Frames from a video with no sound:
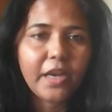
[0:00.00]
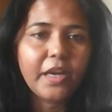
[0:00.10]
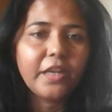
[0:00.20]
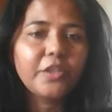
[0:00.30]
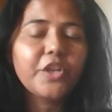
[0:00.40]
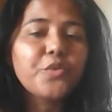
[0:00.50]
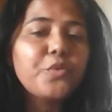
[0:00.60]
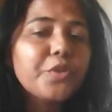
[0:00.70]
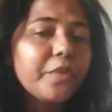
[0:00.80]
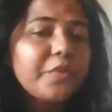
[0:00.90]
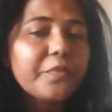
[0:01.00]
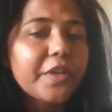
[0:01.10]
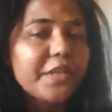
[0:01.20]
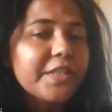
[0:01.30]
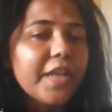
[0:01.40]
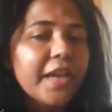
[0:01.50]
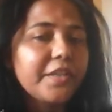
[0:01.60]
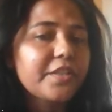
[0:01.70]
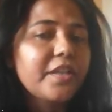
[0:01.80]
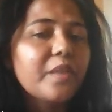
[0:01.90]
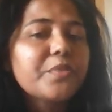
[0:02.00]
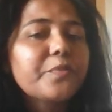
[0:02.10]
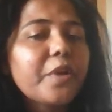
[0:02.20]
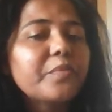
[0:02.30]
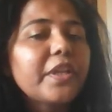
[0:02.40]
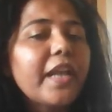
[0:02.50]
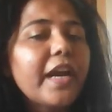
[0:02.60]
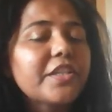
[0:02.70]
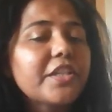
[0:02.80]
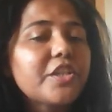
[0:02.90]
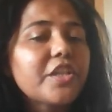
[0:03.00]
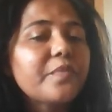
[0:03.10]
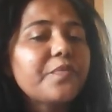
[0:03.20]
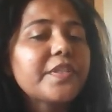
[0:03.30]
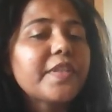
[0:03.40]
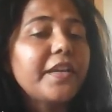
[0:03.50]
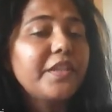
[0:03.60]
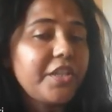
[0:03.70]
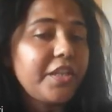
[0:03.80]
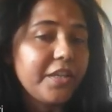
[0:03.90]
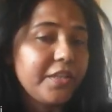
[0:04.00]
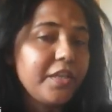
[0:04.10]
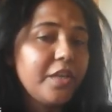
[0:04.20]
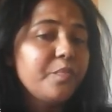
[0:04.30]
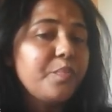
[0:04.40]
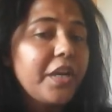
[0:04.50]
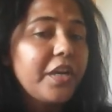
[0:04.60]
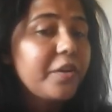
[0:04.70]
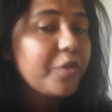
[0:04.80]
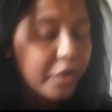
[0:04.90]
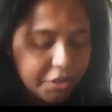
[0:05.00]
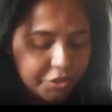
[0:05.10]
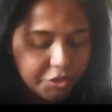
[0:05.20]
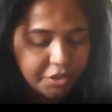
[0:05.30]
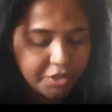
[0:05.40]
the root of the word science comes from the Latin term scientia, meaning knowledge.